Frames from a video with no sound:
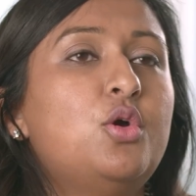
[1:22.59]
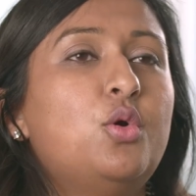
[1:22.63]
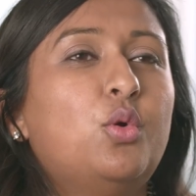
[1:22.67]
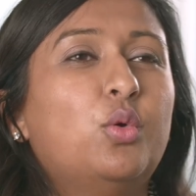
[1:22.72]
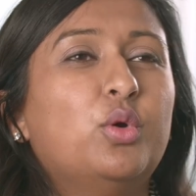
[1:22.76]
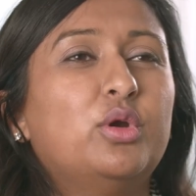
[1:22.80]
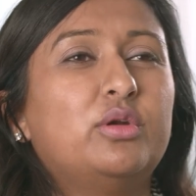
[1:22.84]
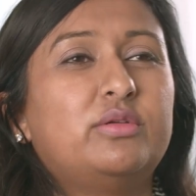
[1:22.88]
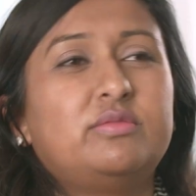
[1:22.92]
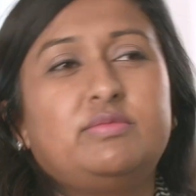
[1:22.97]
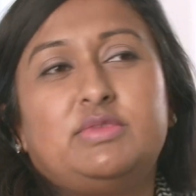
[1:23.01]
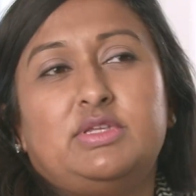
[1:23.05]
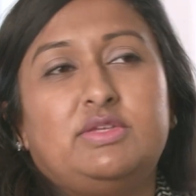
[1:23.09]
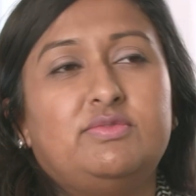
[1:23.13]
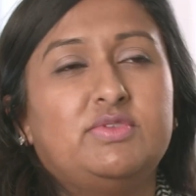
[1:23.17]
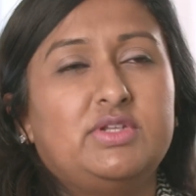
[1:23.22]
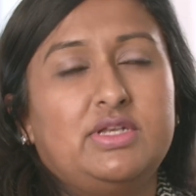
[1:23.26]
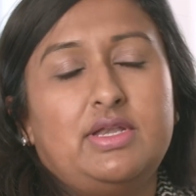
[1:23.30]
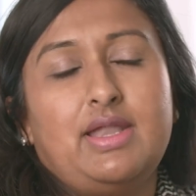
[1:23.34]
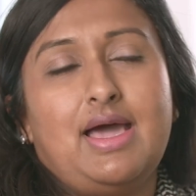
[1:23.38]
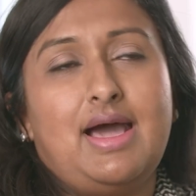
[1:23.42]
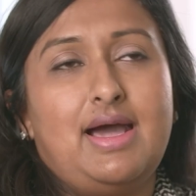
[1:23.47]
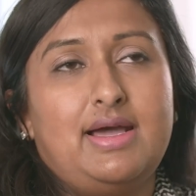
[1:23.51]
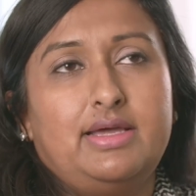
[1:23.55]
or
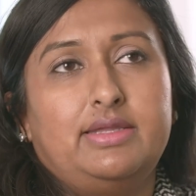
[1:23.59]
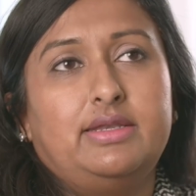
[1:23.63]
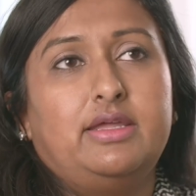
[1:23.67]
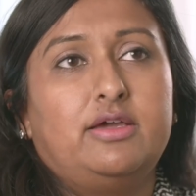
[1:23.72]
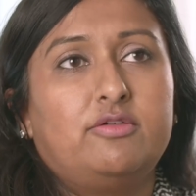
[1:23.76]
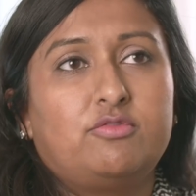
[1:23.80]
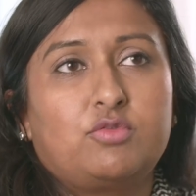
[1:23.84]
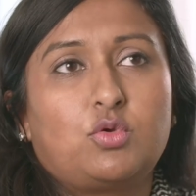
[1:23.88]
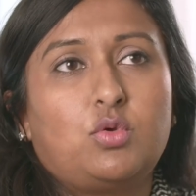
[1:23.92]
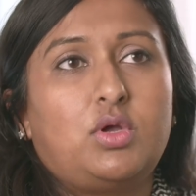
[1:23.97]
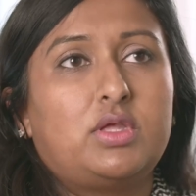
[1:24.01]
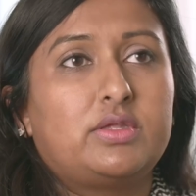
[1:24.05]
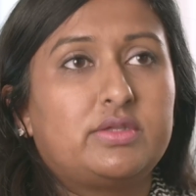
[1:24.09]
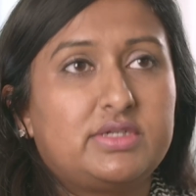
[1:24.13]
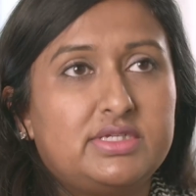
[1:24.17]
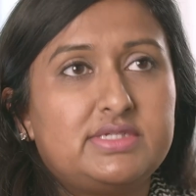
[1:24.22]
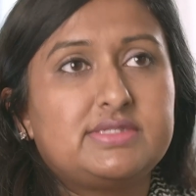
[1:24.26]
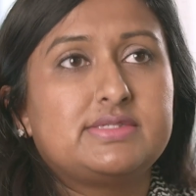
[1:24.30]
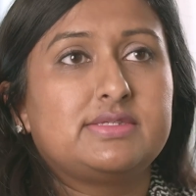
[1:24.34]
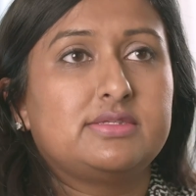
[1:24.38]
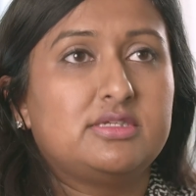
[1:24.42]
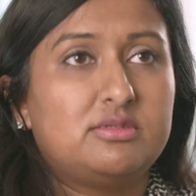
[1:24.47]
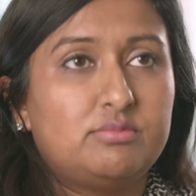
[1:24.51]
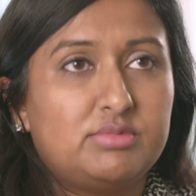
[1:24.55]
even not enough quality
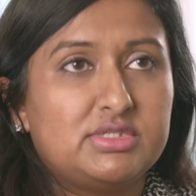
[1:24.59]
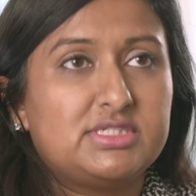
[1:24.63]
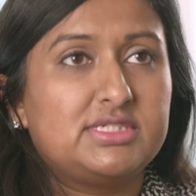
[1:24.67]
sleep